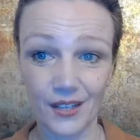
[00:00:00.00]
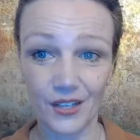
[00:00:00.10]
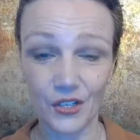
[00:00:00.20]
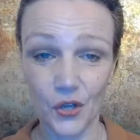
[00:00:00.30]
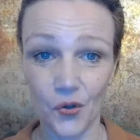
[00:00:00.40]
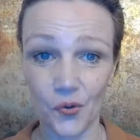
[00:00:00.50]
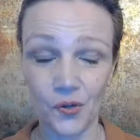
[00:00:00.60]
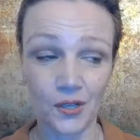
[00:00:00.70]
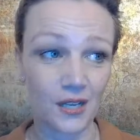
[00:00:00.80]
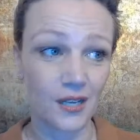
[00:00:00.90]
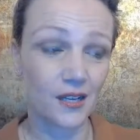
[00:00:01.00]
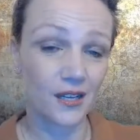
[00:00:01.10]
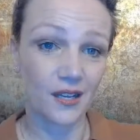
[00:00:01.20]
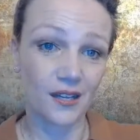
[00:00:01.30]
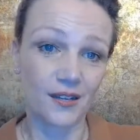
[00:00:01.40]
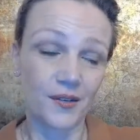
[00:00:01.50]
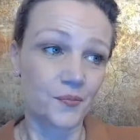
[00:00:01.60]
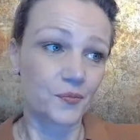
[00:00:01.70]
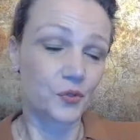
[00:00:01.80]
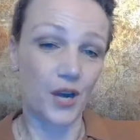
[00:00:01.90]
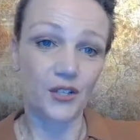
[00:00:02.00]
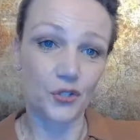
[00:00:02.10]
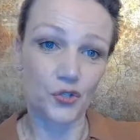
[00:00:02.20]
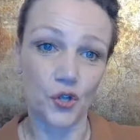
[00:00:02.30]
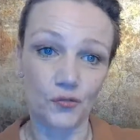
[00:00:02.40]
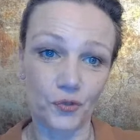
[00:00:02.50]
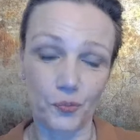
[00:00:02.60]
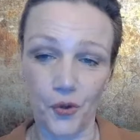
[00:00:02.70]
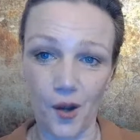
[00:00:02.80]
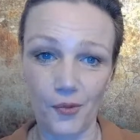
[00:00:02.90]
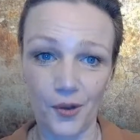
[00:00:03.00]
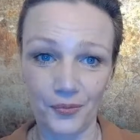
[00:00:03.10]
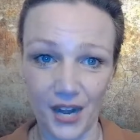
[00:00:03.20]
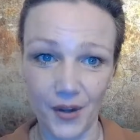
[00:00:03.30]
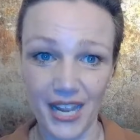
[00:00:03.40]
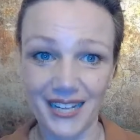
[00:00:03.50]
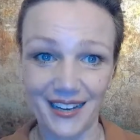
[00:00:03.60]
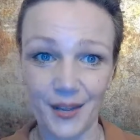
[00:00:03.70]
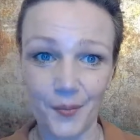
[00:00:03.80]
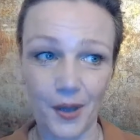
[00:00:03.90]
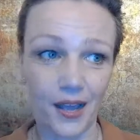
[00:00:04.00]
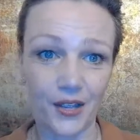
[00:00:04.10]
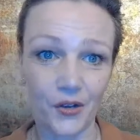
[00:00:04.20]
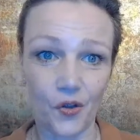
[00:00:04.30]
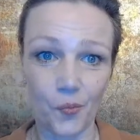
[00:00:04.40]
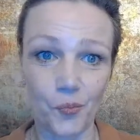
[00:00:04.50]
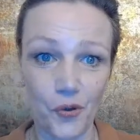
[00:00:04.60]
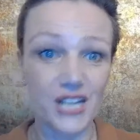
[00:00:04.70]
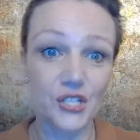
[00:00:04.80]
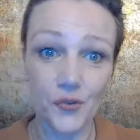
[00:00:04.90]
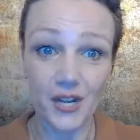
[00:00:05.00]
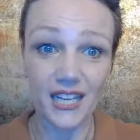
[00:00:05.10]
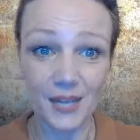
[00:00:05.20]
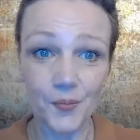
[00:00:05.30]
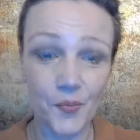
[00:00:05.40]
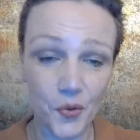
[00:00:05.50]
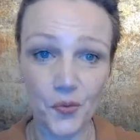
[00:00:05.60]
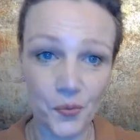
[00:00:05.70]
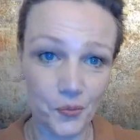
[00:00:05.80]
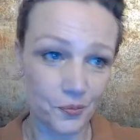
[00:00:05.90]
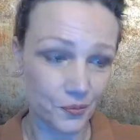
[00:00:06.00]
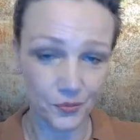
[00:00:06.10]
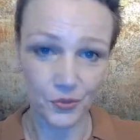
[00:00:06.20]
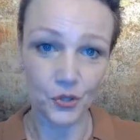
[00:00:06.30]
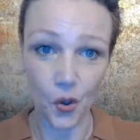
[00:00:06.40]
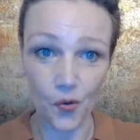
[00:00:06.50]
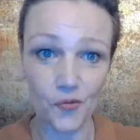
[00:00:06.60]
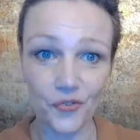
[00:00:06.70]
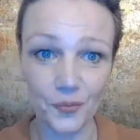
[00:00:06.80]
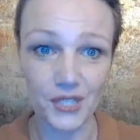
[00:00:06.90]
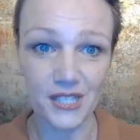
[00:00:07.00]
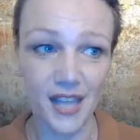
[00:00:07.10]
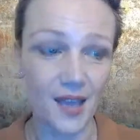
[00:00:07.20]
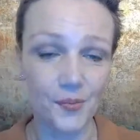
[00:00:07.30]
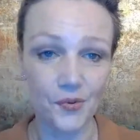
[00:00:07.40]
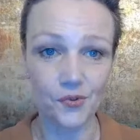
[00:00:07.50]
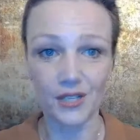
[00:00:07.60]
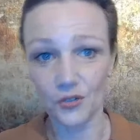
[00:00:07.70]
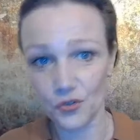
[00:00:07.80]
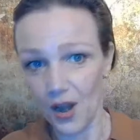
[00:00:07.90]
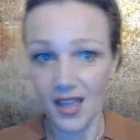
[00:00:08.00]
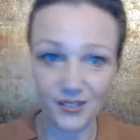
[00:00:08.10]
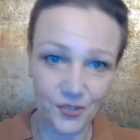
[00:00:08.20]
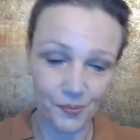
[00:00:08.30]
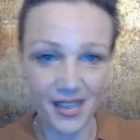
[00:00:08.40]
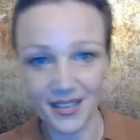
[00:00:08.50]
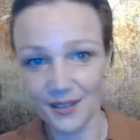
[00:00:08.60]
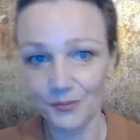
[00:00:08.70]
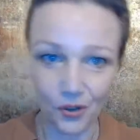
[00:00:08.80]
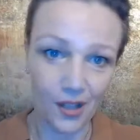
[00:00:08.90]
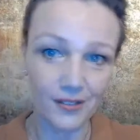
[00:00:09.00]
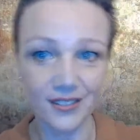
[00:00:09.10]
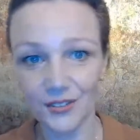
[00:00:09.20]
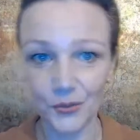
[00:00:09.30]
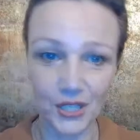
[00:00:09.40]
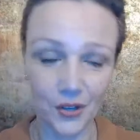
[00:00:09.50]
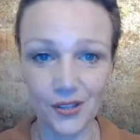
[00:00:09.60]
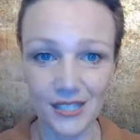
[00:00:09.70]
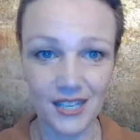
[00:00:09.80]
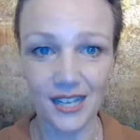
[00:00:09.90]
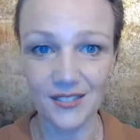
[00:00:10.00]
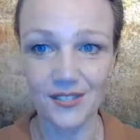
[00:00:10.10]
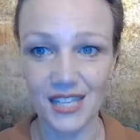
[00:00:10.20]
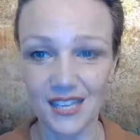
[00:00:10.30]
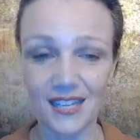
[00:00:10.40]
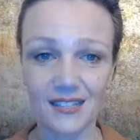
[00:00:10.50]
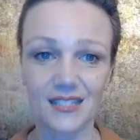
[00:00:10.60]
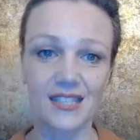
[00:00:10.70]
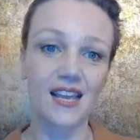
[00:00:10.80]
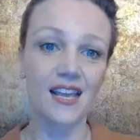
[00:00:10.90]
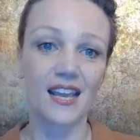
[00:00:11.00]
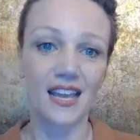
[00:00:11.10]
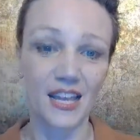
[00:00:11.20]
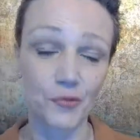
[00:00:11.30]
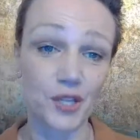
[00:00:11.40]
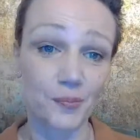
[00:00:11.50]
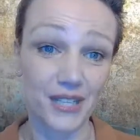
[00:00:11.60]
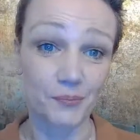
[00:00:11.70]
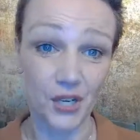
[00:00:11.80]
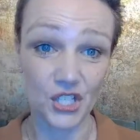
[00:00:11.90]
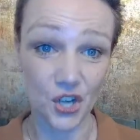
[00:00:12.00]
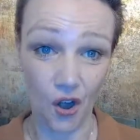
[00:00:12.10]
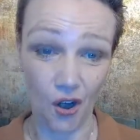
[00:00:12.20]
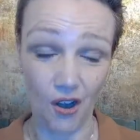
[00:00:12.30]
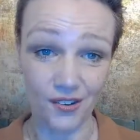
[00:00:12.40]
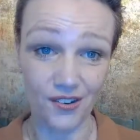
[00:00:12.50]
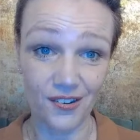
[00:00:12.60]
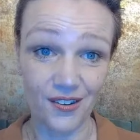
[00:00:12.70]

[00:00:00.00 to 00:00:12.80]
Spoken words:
you know, tried to solve the problem directly by, you know, pressuring him to go from the stable and trying to make him trot and doing all these kinds of things, it would have been much harder.